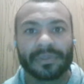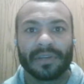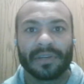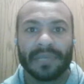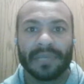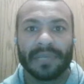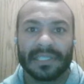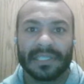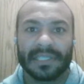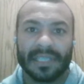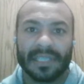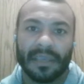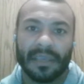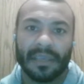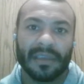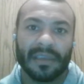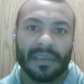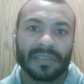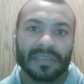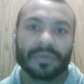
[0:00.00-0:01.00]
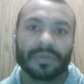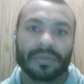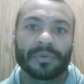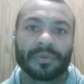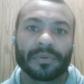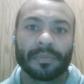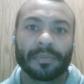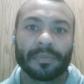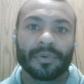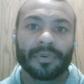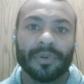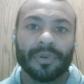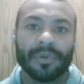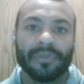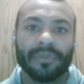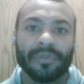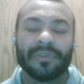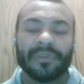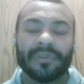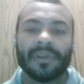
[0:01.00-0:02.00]
Can we see scriptural
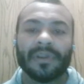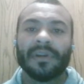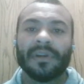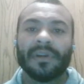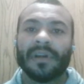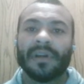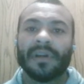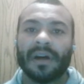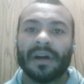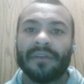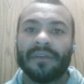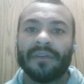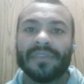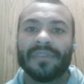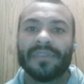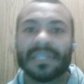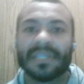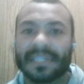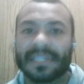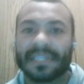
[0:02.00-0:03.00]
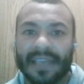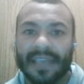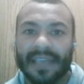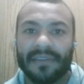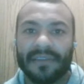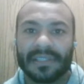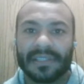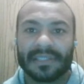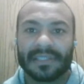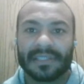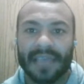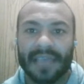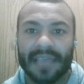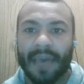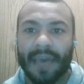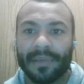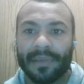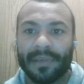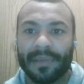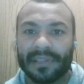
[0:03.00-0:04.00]
proof of these 7
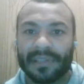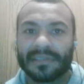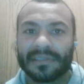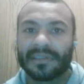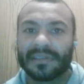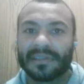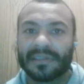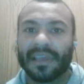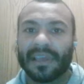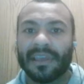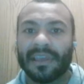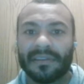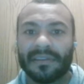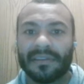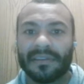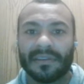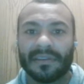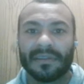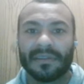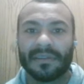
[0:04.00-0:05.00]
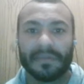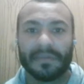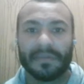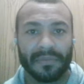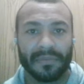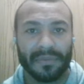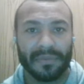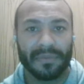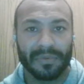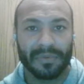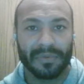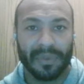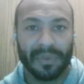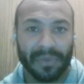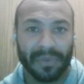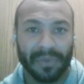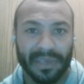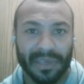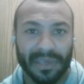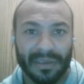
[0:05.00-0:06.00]
Sabbaths, and that
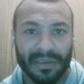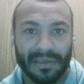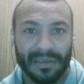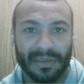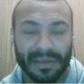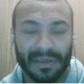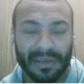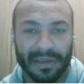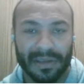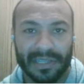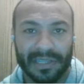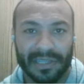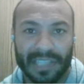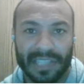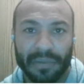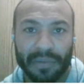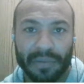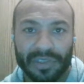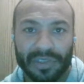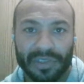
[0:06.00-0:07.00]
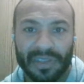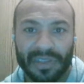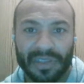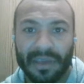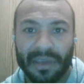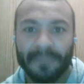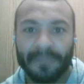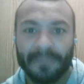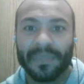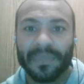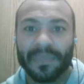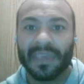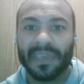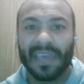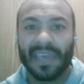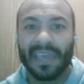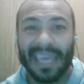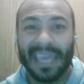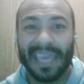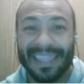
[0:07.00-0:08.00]
we distinguish them,
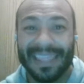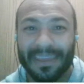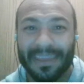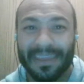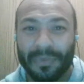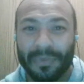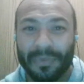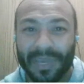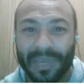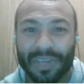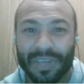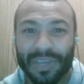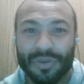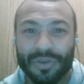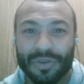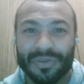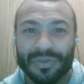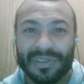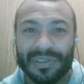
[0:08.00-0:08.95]
and then we use